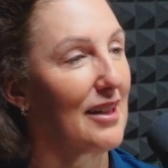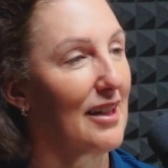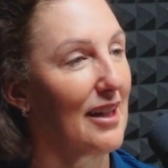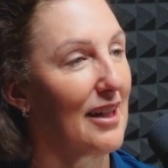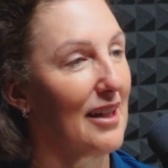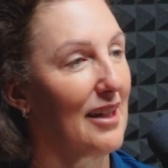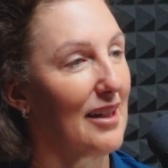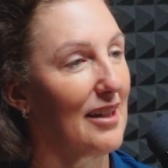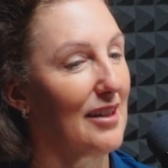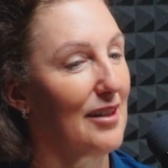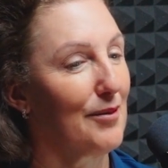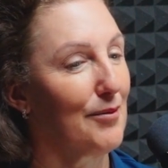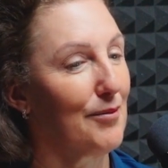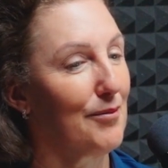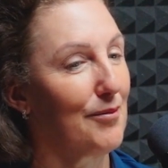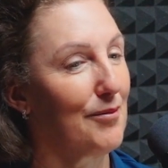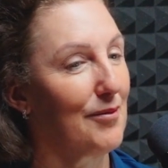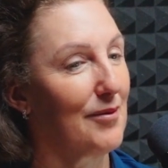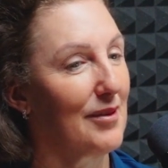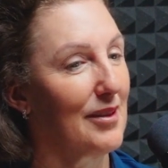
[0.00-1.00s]

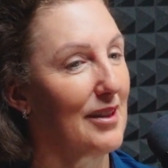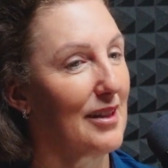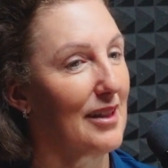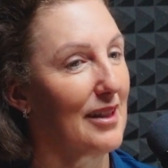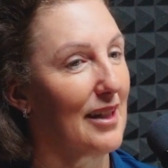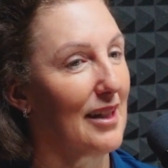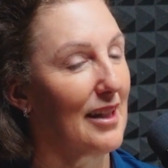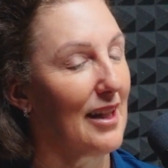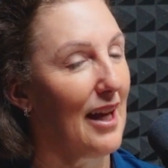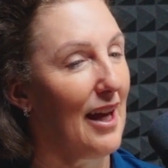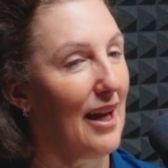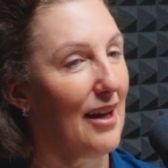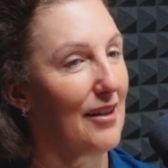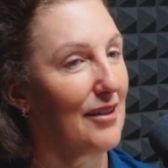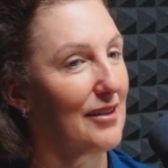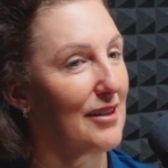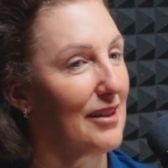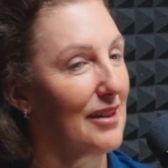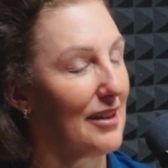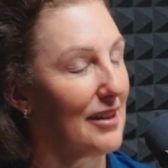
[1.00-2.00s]
and how
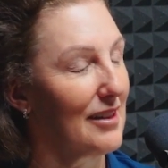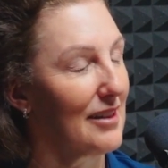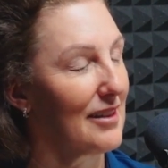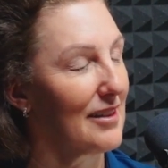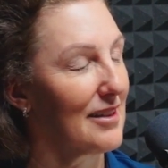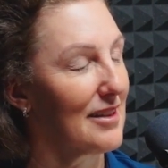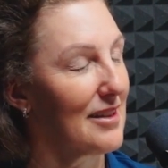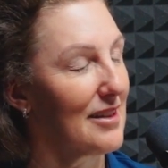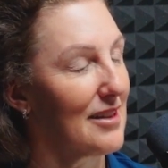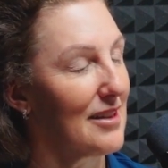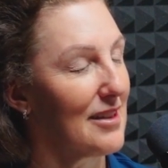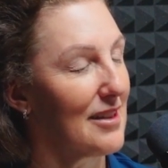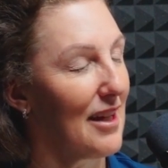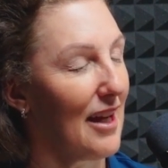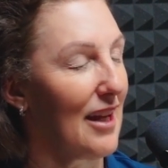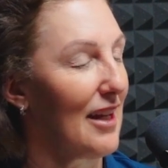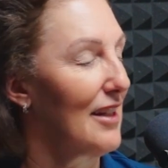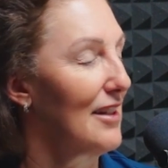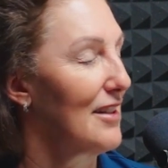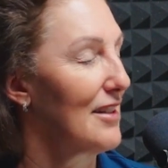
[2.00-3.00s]
did it
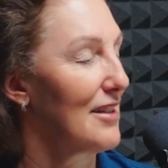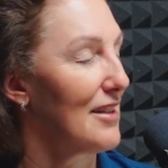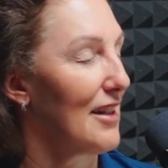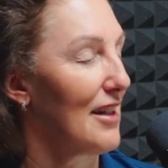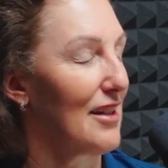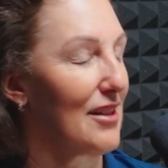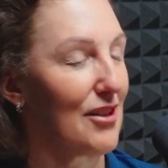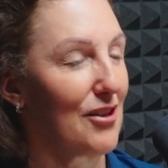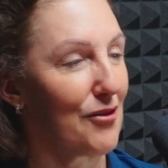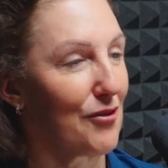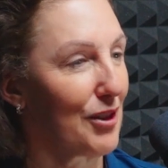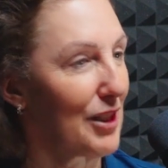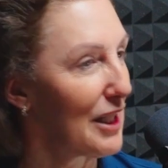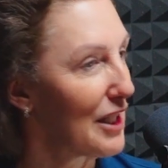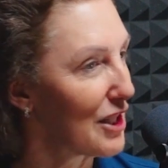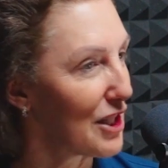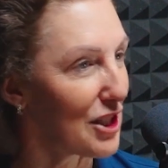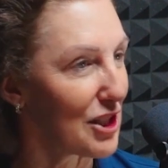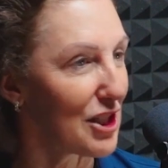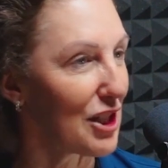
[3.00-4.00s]
change in your
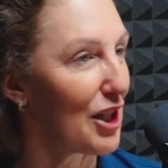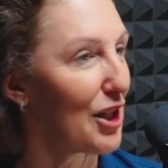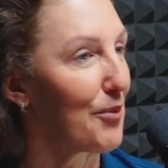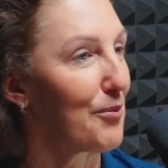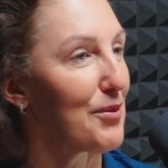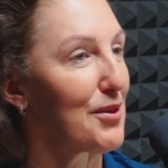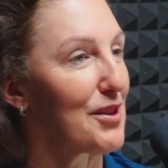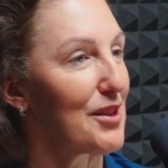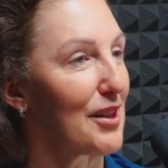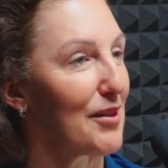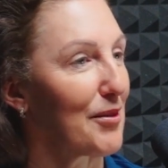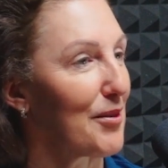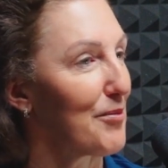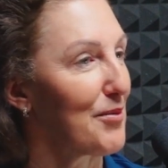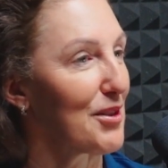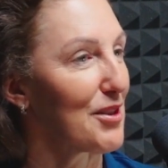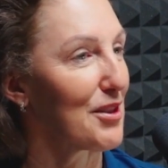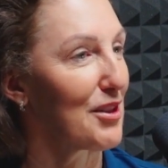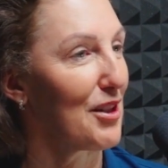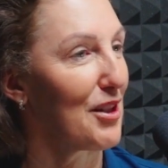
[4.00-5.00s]
relationships? Like, I'm
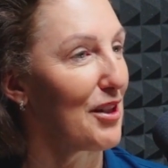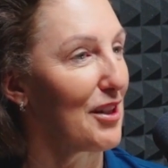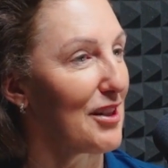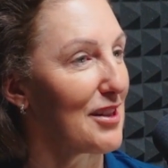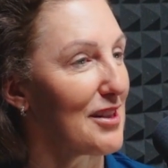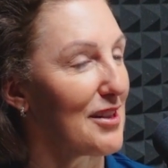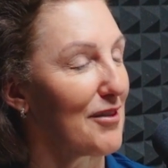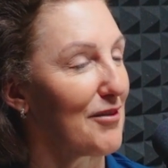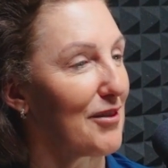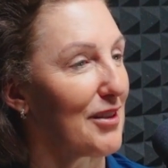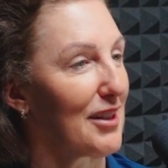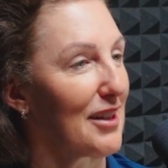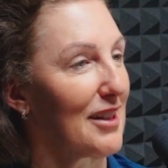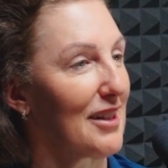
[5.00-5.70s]
just curious of